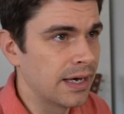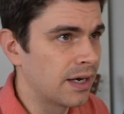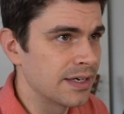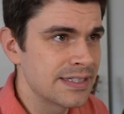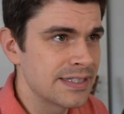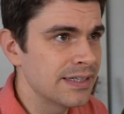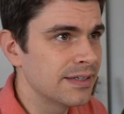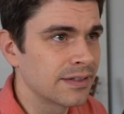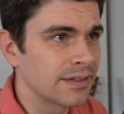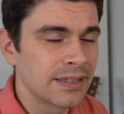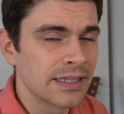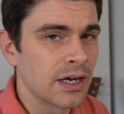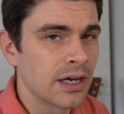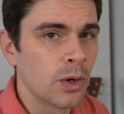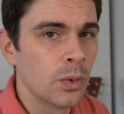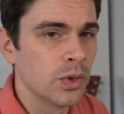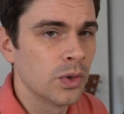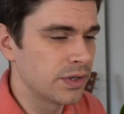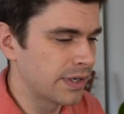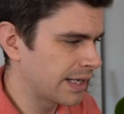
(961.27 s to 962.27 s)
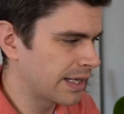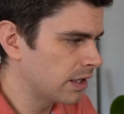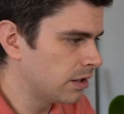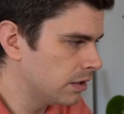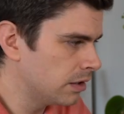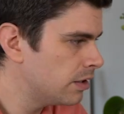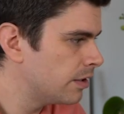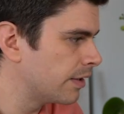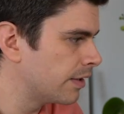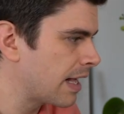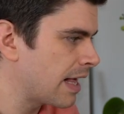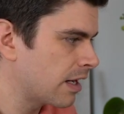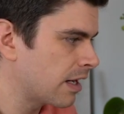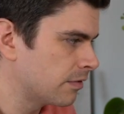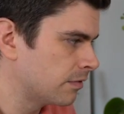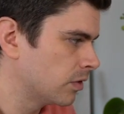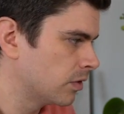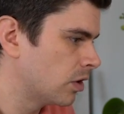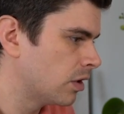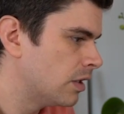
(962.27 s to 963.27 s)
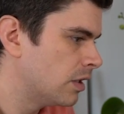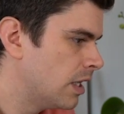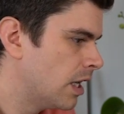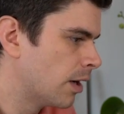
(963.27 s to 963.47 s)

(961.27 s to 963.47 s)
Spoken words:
I didn't think I would, and I learned a hell of a lot.